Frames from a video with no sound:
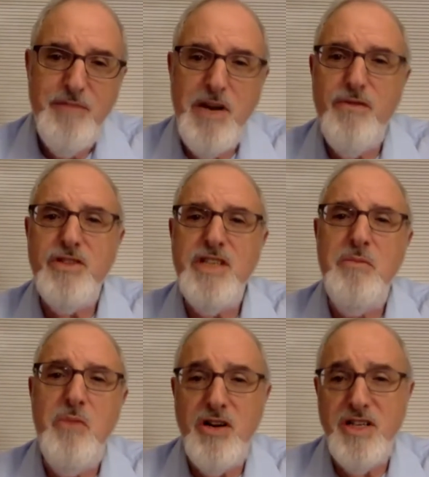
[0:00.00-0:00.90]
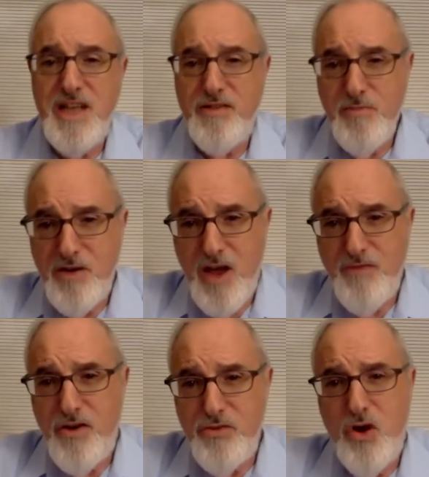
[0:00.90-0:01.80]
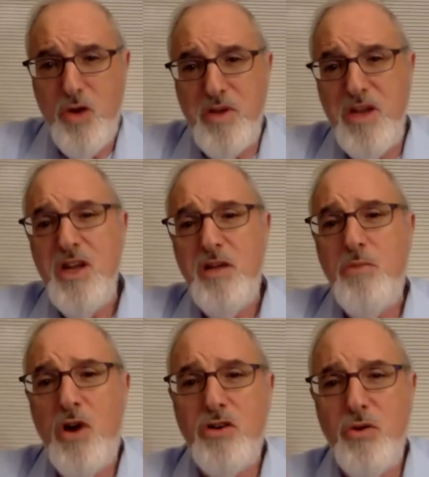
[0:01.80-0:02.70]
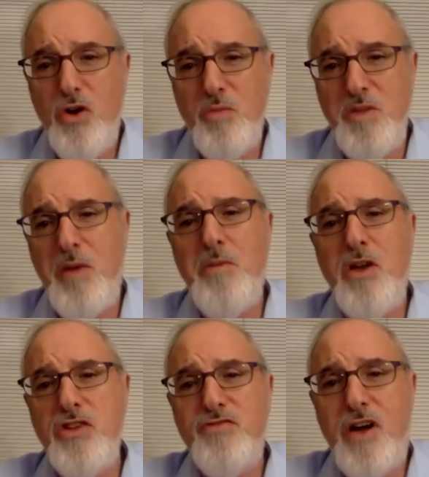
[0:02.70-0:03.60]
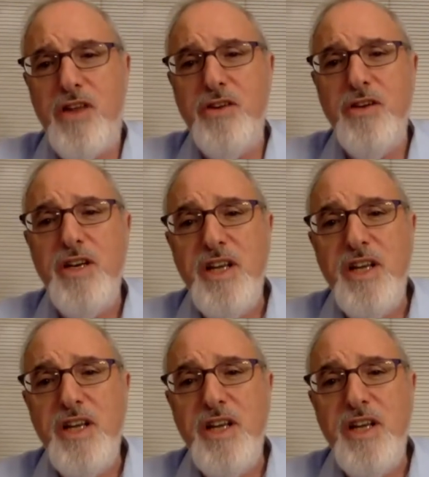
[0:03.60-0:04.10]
My first name, Marc, is after my grandfather, Romy, Marco Romy, my mother's father.